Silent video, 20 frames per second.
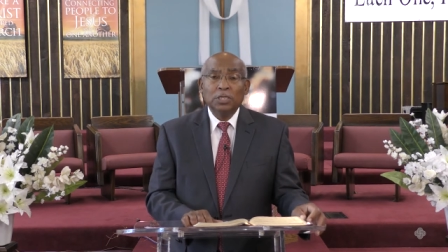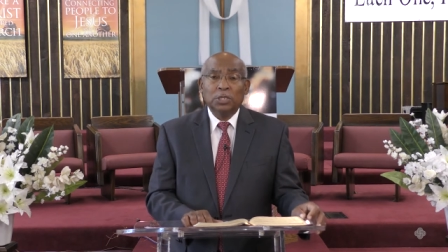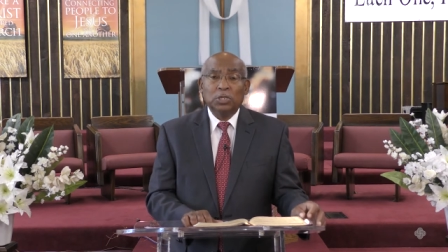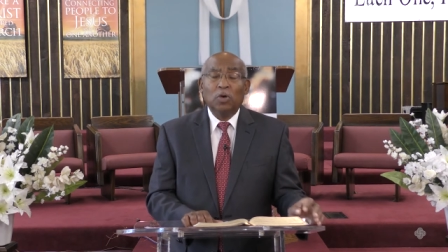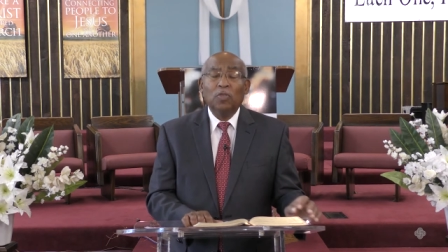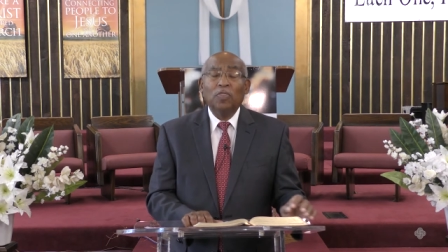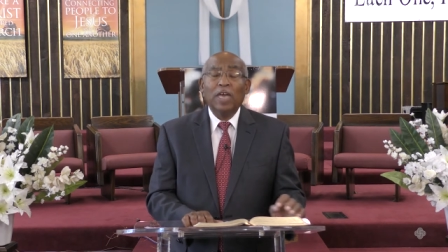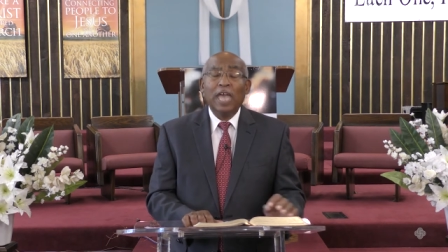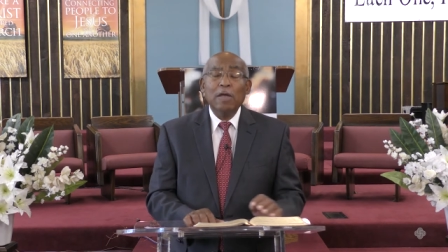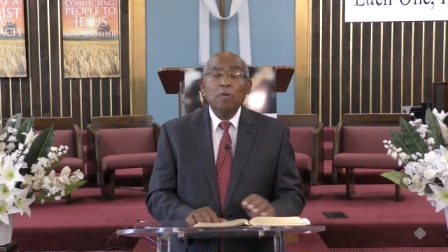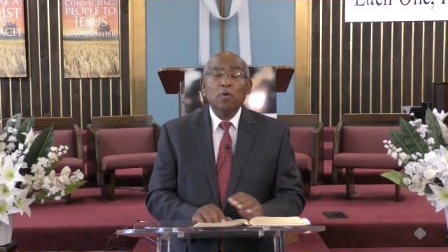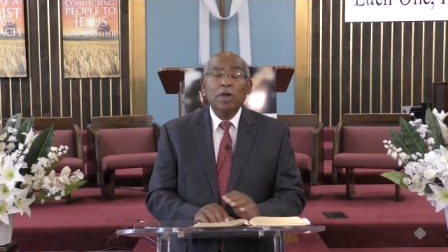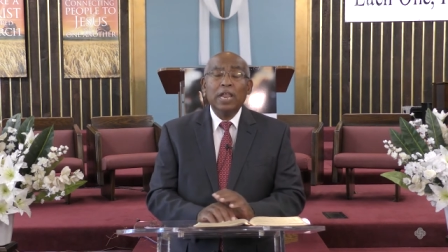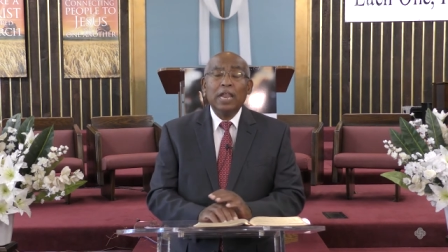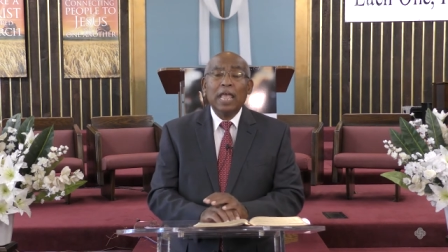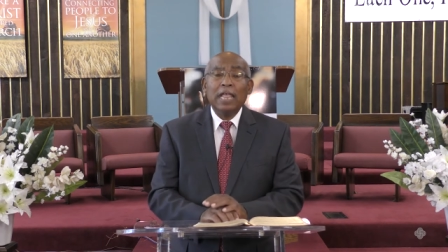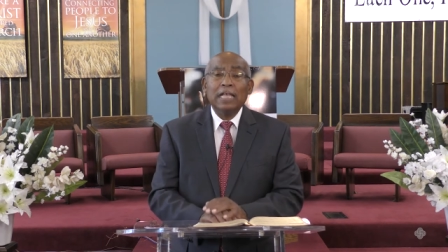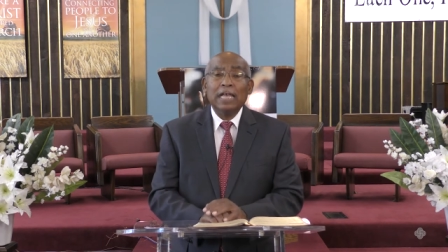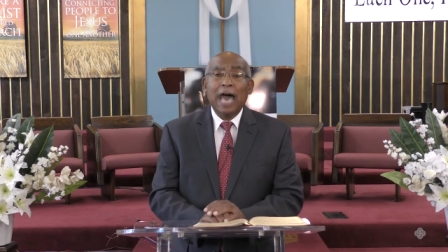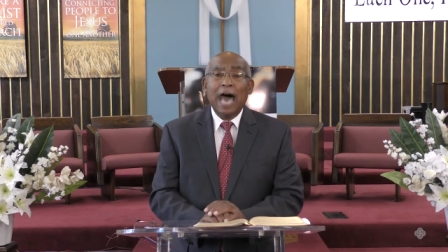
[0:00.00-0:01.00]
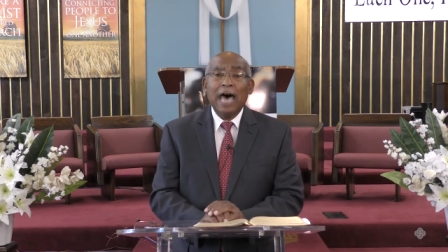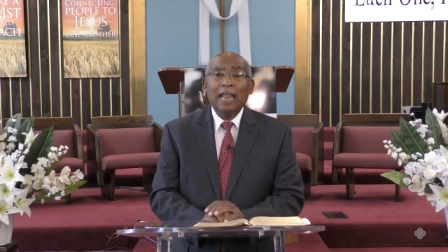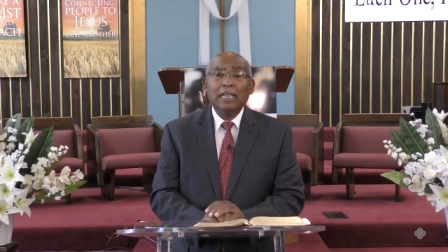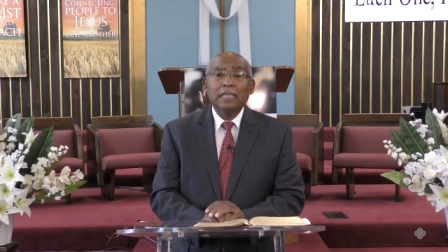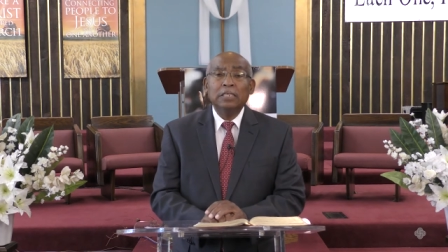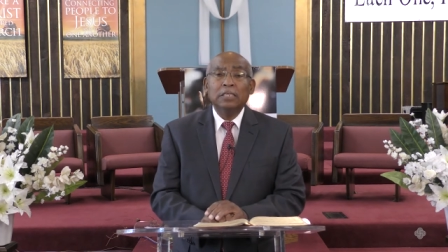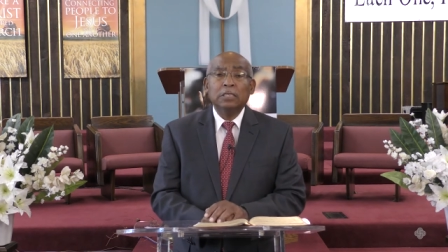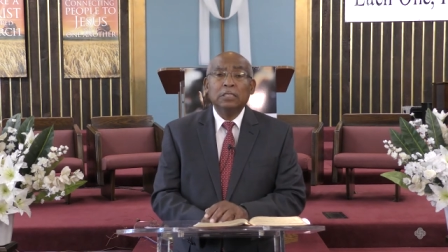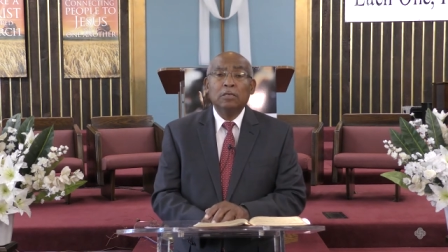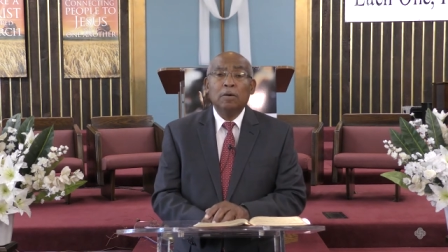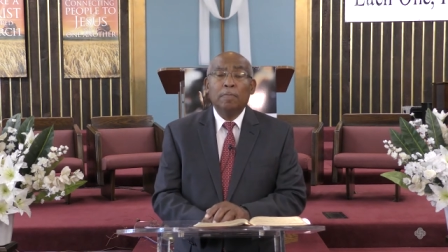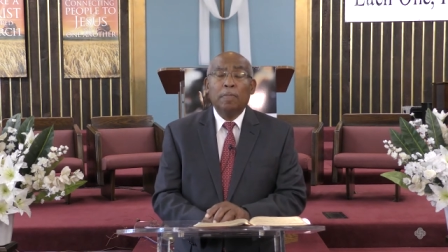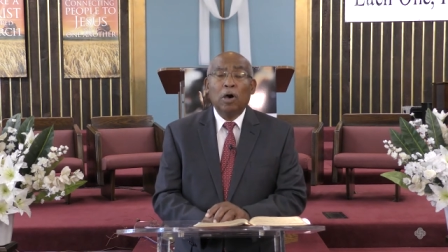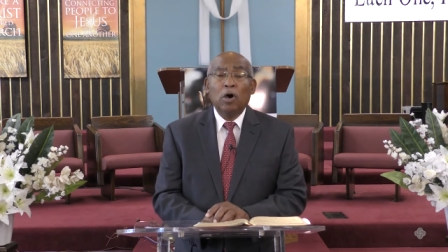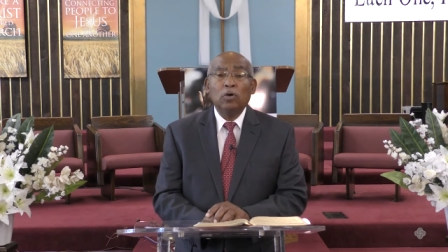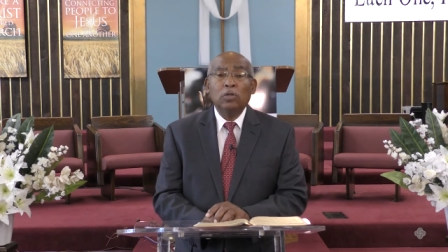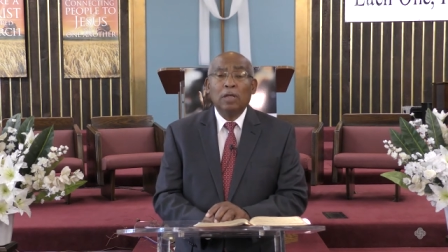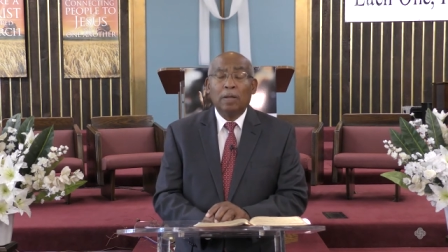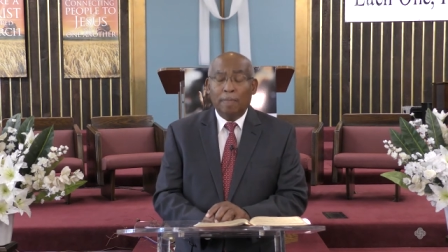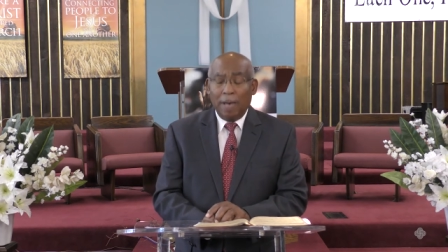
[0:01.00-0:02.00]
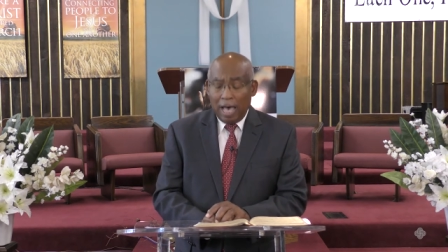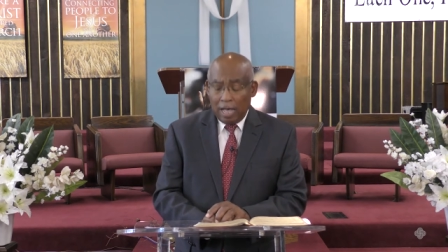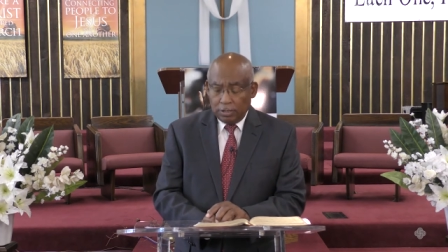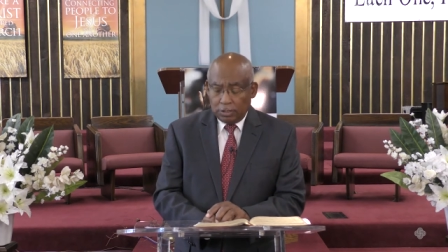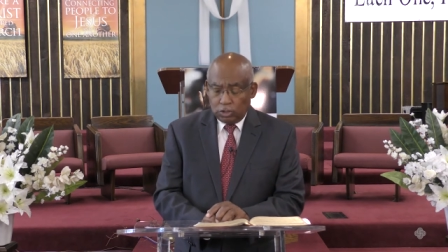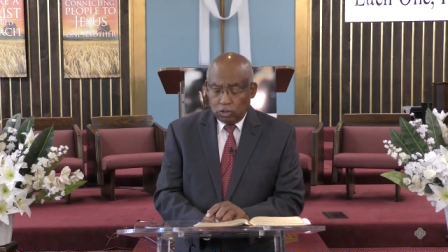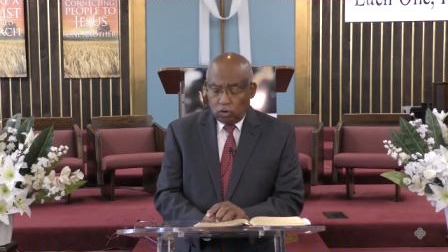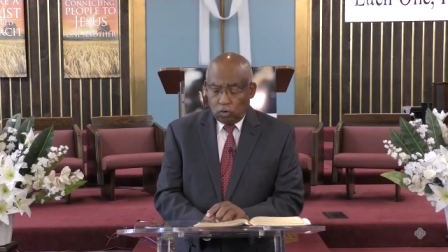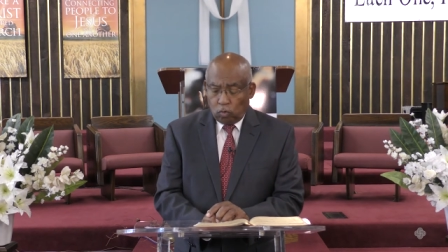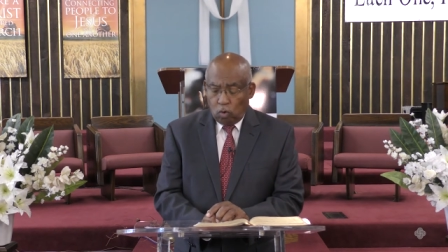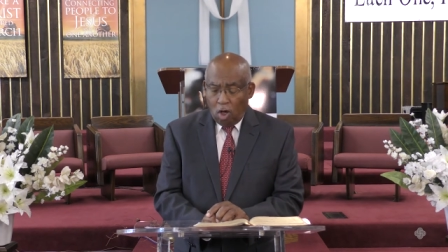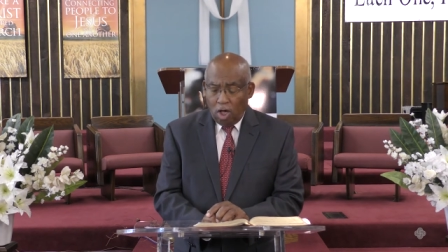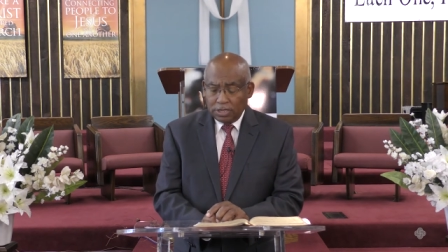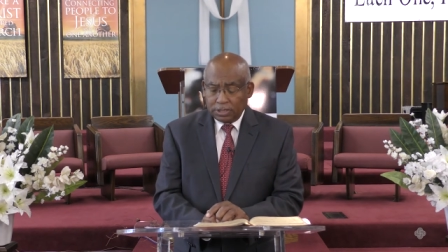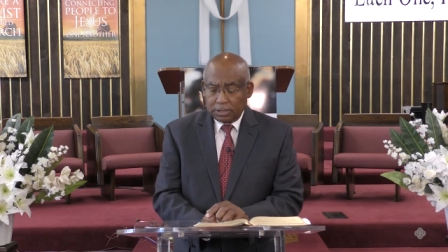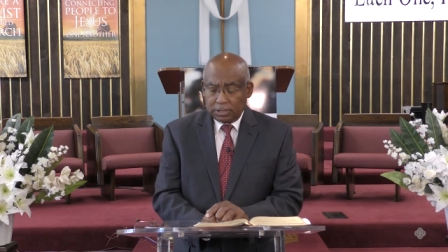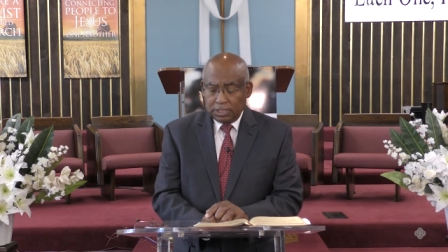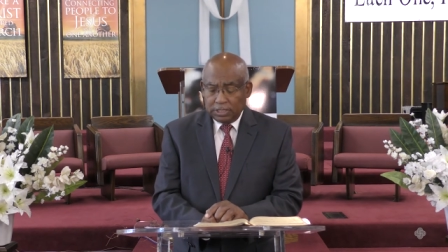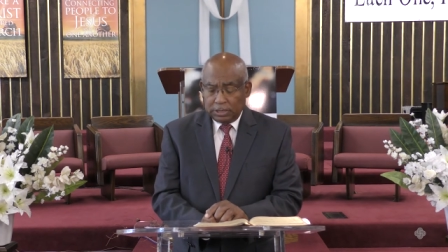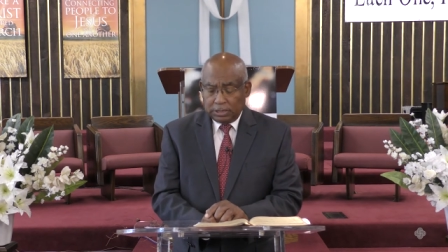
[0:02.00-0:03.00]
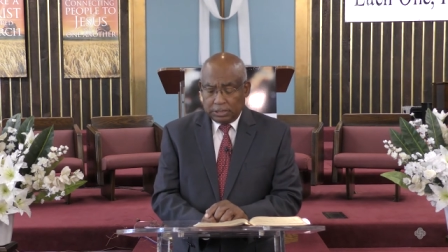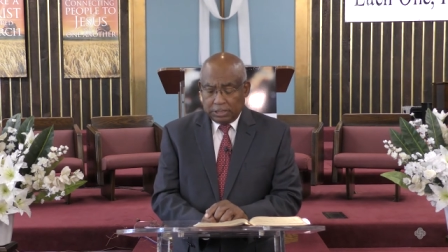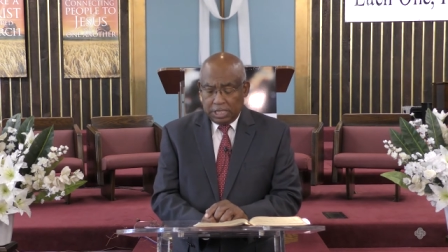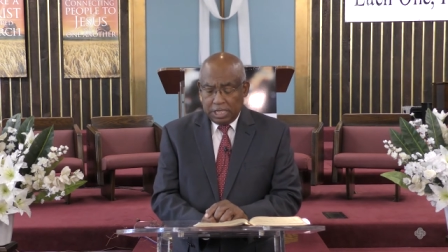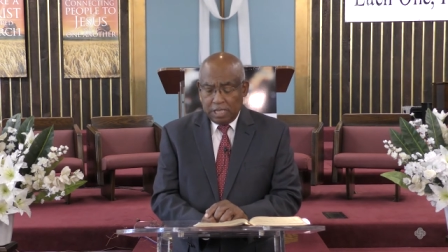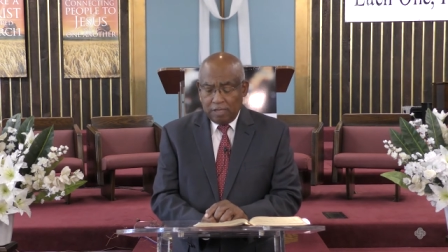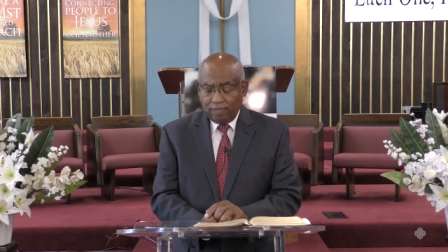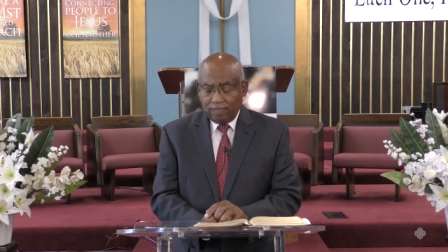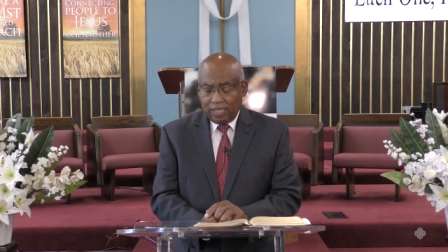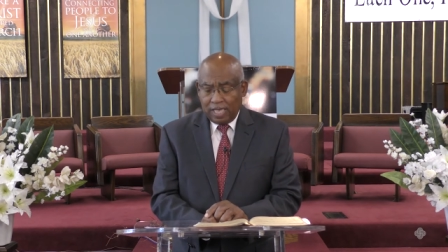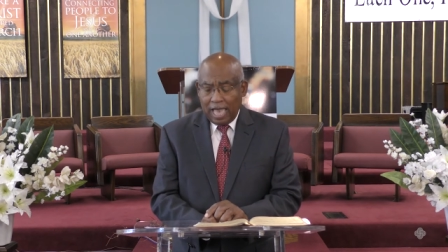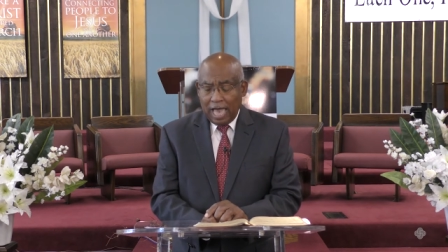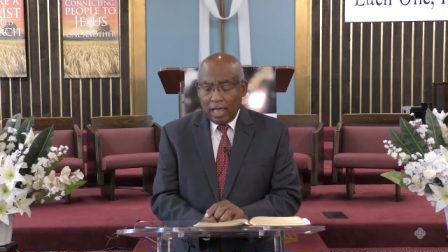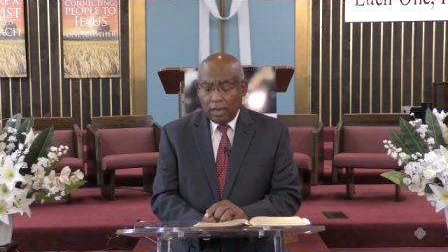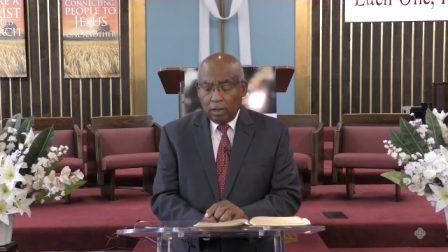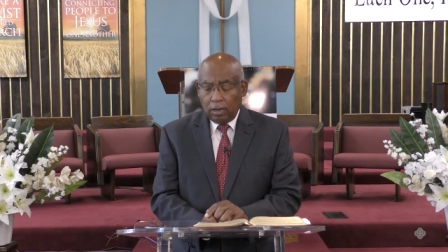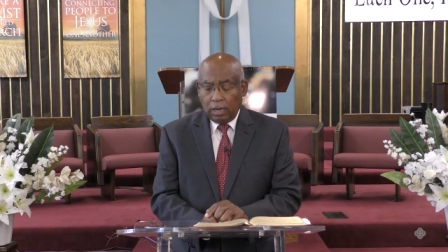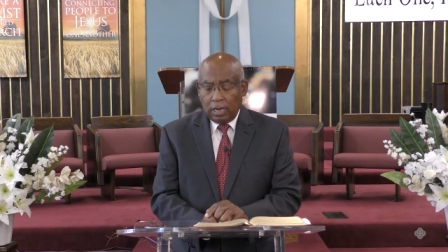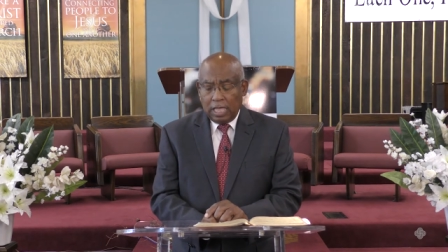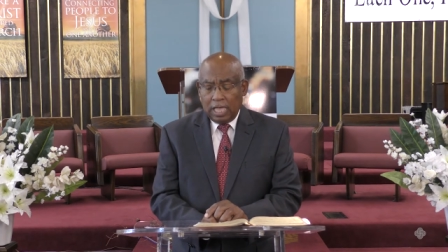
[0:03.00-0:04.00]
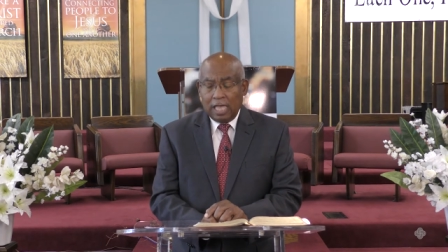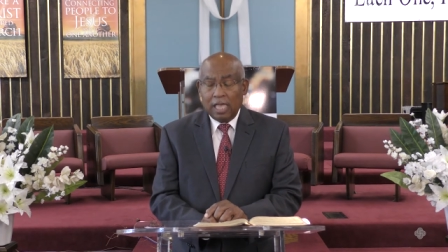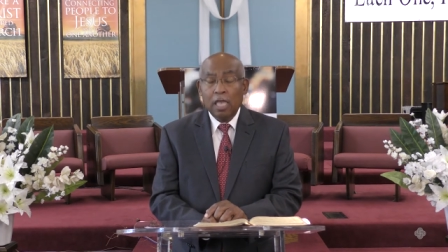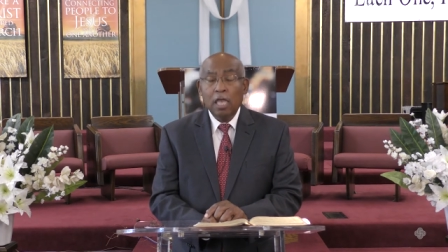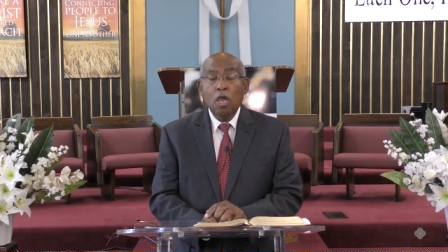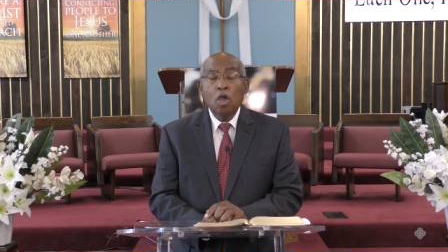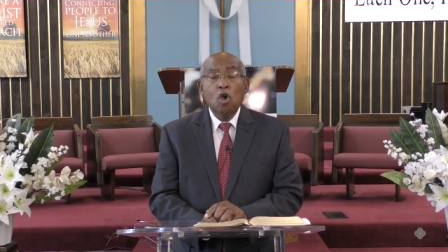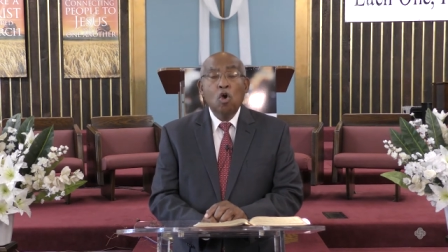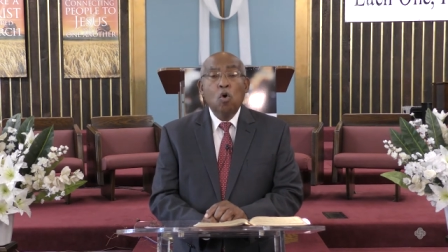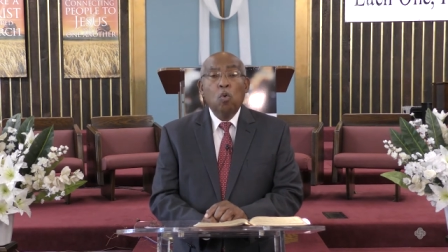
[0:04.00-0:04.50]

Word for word: So they went and got into the boat about to cross the Sea of Galilee